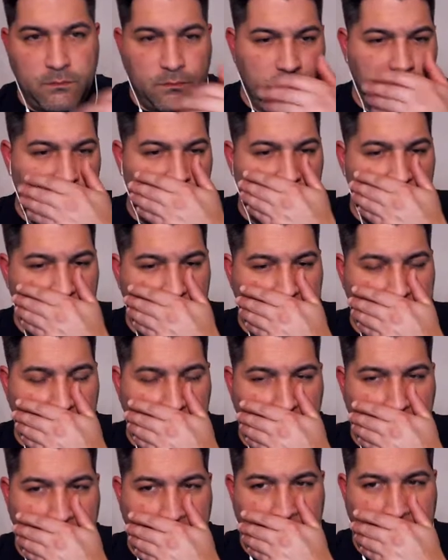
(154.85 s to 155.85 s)

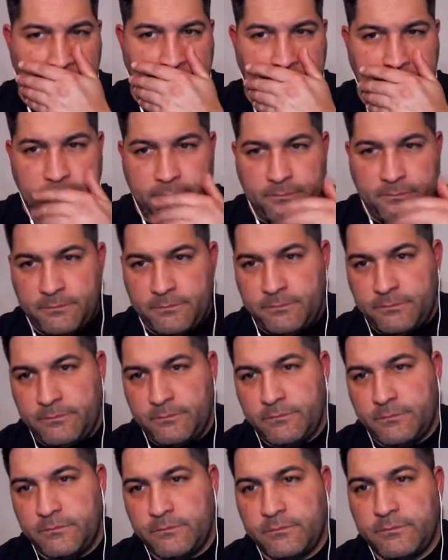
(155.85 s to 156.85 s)

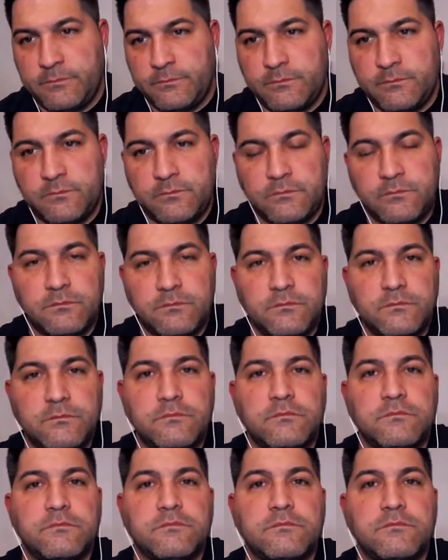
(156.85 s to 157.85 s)

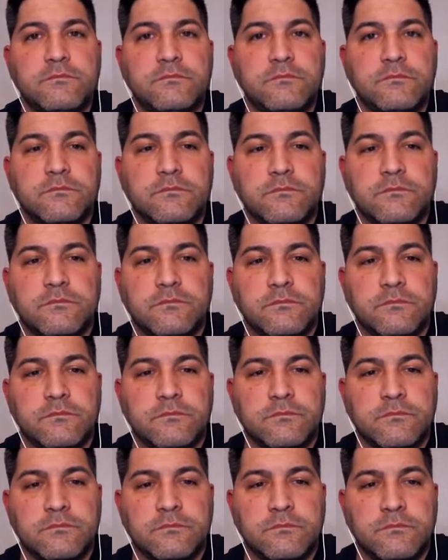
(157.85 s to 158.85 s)

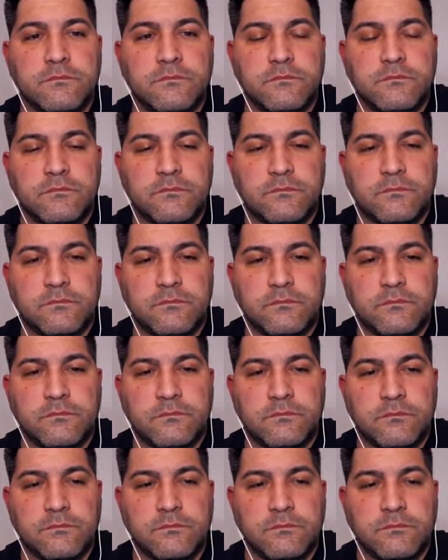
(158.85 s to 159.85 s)

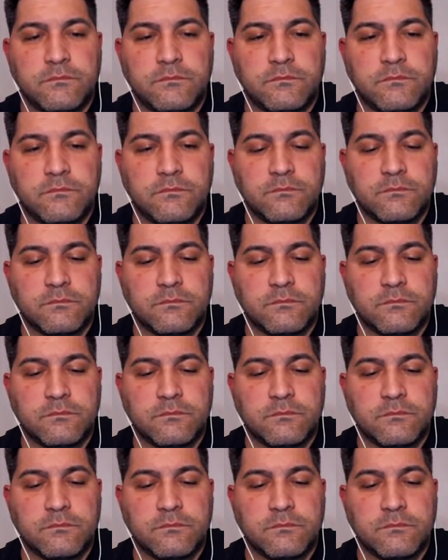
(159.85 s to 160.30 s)
This person isn't speaking.